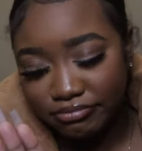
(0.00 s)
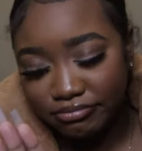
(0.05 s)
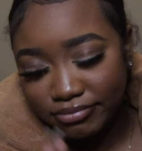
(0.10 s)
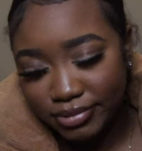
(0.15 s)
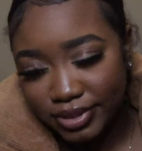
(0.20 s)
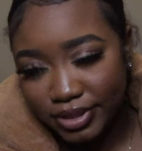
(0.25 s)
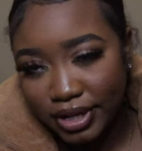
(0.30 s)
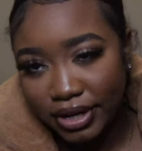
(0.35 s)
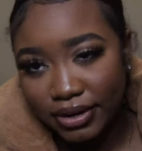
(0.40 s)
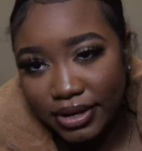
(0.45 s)

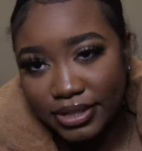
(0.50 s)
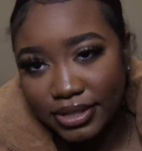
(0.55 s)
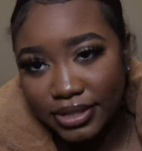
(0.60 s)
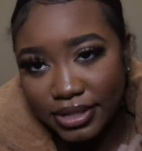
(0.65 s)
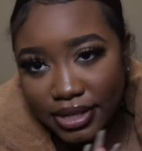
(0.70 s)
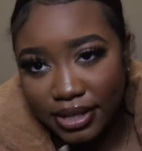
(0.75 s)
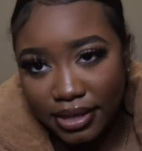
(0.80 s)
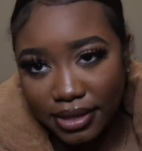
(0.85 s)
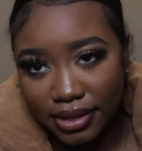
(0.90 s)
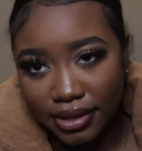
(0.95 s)
Sorry, that's
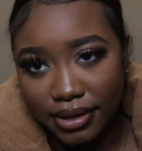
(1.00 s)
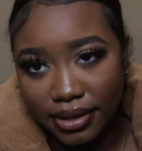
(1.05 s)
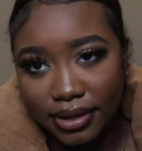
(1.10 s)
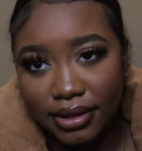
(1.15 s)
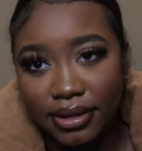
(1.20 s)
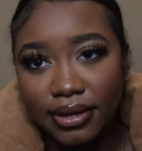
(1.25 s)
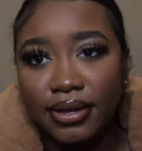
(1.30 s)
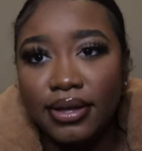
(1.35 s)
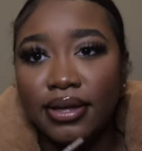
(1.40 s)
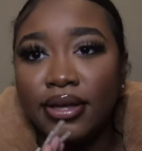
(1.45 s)
another
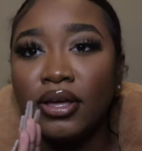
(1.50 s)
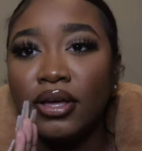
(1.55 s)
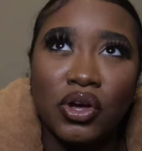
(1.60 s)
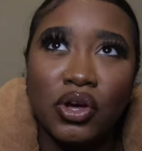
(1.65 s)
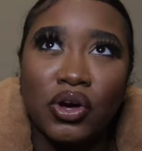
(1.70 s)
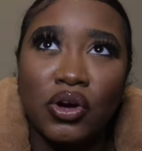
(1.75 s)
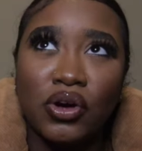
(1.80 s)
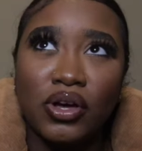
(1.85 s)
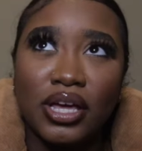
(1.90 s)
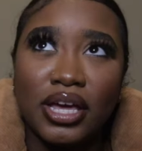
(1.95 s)
thing.
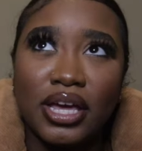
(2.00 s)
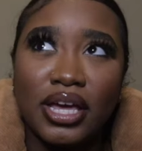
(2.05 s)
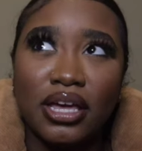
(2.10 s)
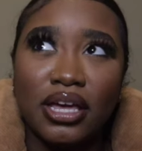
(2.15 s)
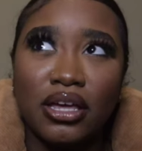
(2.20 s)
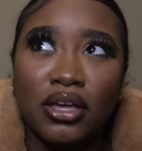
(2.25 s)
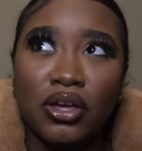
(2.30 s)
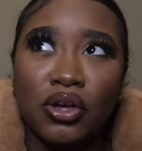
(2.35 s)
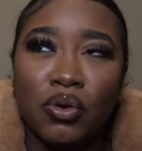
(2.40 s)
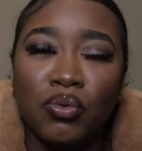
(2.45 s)

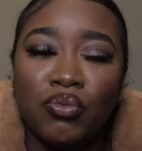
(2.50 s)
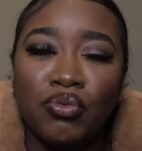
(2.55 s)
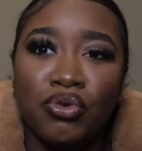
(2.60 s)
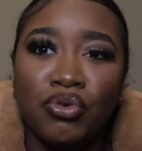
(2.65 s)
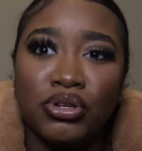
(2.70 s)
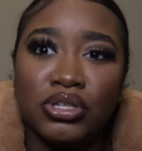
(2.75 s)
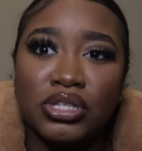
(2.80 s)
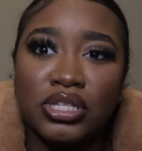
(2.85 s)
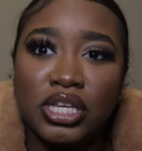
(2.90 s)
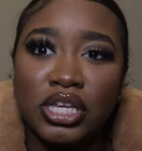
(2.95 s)
Okay,
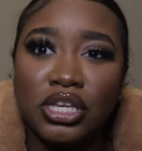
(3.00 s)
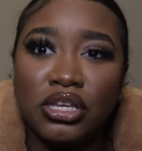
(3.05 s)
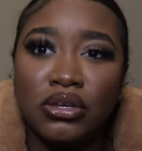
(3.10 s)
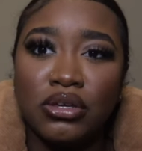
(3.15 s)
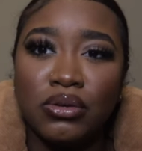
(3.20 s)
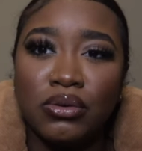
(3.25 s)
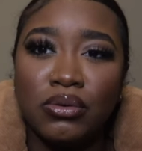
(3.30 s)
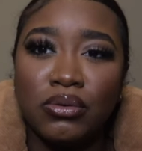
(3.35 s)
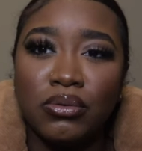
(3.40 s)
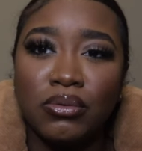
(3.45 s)
we'll send
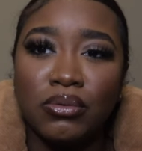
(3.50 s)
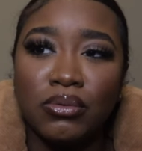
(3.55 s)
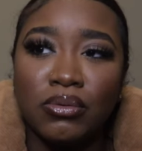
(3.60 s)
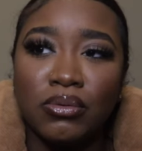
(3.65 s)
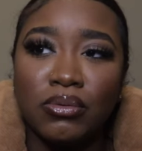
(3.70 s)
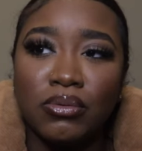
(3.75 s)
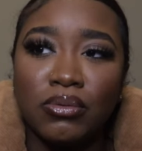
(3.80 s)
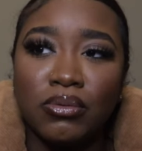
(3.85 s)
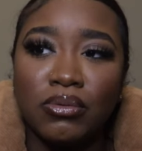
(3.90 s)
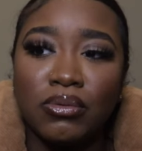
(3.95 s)
you,
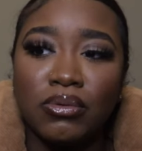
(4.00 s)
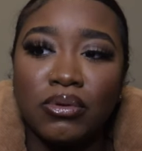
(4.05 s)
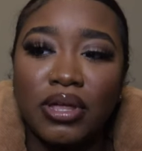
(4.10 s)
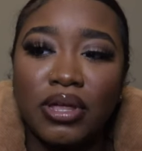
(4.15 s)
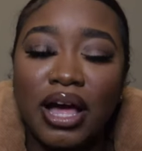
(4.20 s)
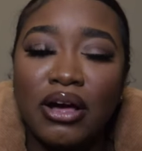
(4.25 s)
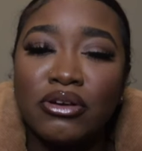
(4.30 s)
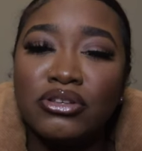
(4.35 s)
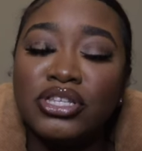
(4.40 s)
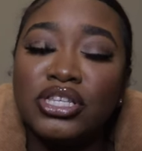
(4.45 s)

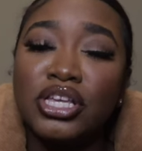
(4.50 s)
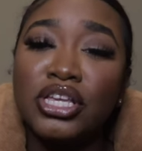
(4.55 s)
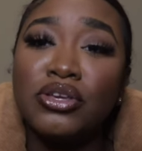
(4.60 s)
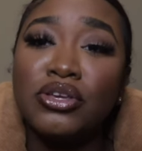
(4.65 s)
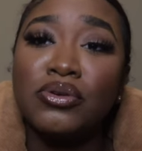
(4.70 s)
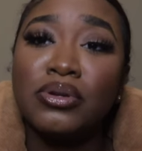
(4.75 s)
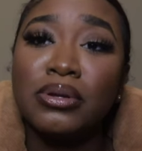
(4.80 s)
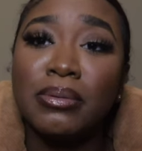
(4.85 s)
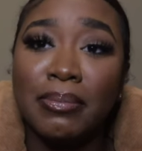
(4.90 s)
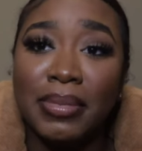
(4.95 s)
I'll send
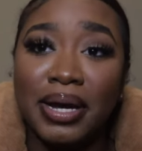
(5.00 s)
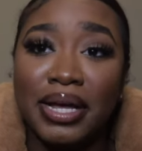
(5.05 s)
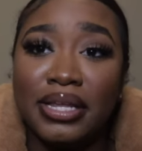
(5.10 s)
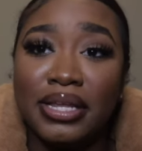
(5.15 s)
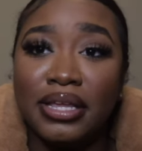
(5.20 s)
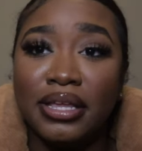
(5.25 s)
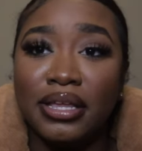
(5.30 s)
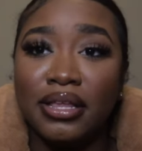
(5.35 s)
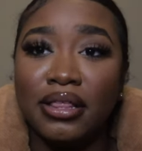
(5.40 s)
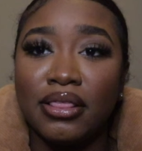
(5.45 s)
you the
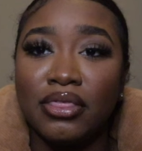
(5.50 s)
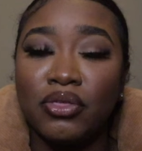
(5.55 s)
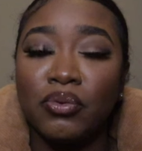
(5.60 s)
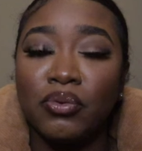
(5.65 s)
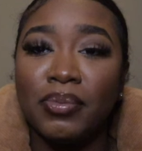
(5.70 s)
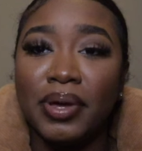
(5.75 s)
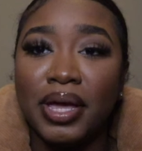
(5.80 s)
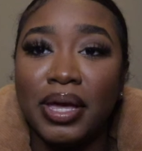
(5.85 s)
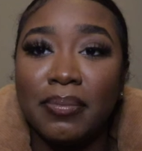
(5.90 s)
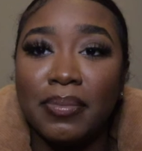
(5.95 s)
money through
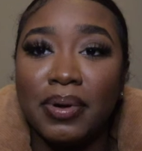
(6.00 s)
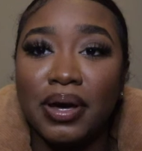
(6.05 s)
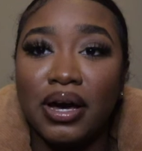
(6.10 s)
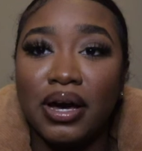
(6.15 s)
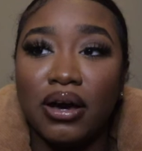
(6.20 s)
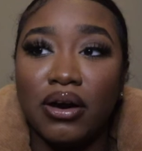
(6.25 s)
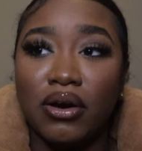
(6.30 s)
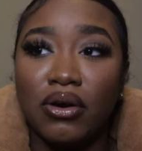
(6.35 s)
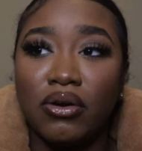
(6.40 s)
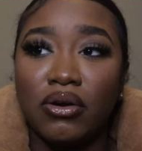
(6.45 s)

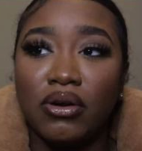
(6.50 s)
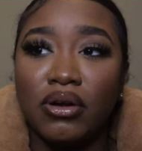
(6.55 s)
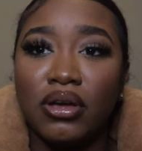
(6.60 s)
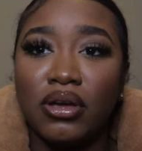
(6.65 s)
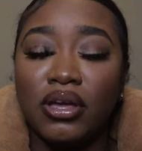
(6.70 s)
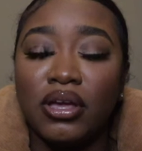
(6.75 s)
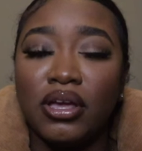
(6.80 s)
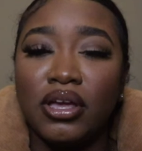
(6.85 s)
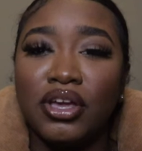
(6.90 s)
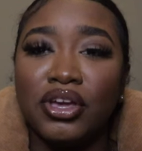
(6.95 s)
PayPal.
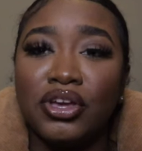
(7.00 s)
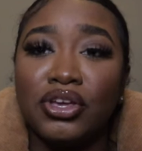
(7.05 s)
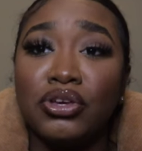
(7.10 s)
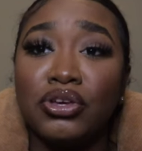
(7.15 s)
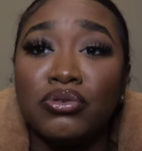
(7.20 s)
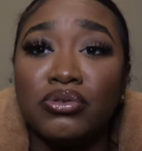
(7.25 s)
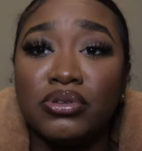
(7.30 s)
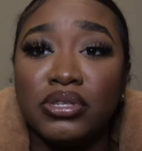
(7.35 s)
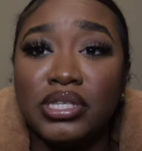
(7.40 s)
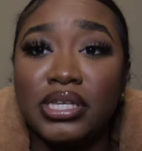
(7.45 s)

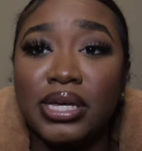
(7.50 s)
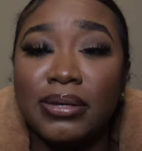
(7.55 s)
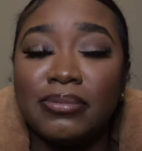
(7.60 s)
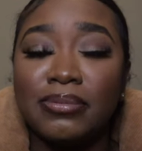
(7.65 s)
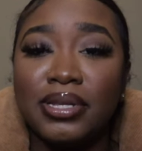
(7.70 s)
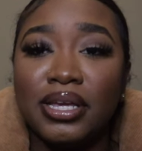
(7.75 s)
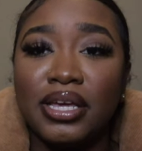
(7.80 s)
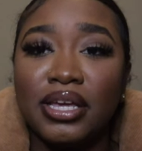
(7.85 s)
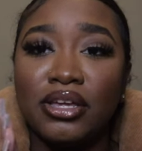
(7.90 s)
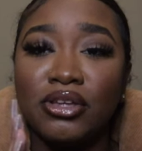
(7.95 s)
You
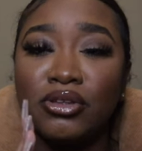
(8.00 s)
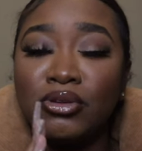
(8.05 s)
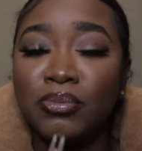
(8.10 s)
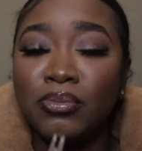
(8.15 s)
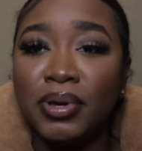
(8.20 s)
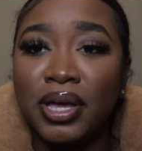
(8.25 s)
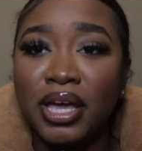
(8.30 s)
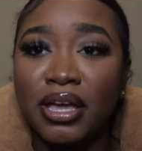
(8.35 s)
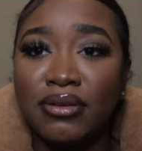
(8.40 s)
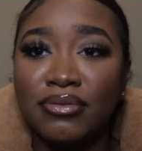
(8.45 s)
accept it, you
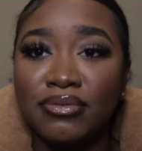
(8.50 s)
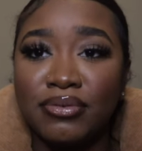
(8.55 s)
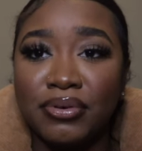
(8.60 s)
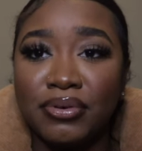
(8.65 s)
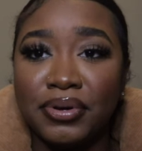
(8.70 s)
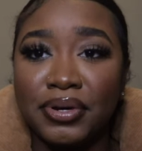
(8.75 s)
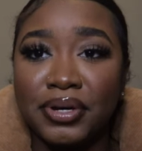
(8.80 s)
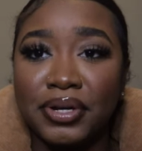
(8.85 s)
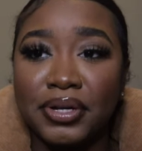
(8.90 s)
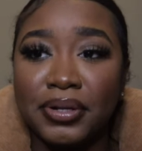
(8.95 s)
pay
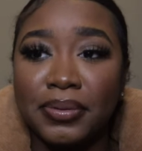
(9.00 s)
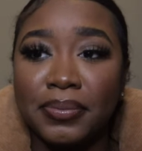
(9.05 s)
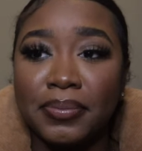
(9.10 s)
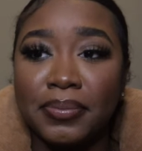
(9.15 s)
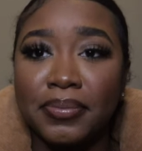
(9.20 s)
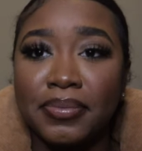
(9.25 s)
for it.